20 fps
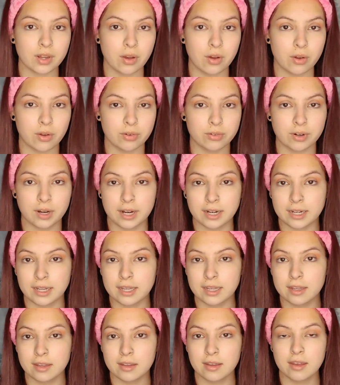
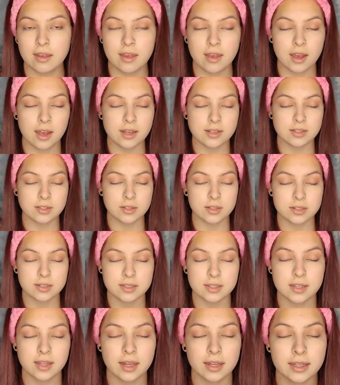Alrighty, as you can
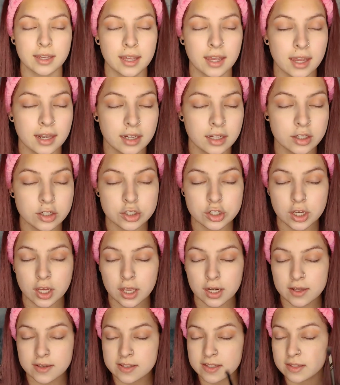see, that canyon
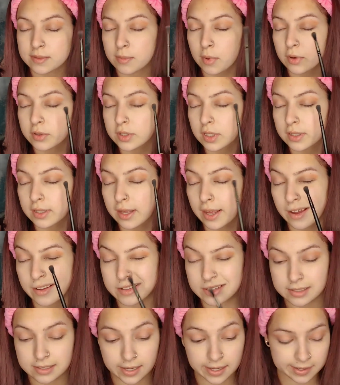shade is smoked on the
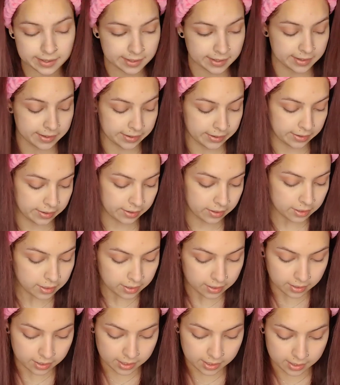outside here.
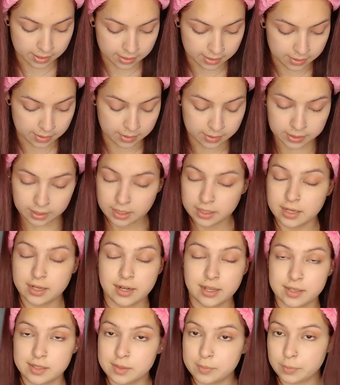Getting a
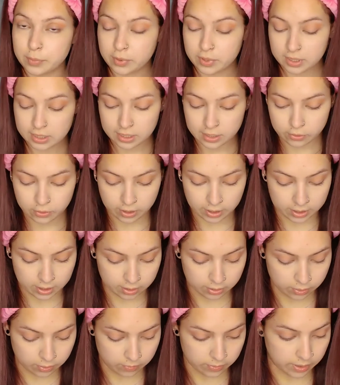nice pretty
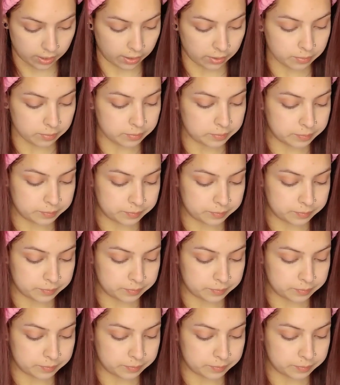gradient going.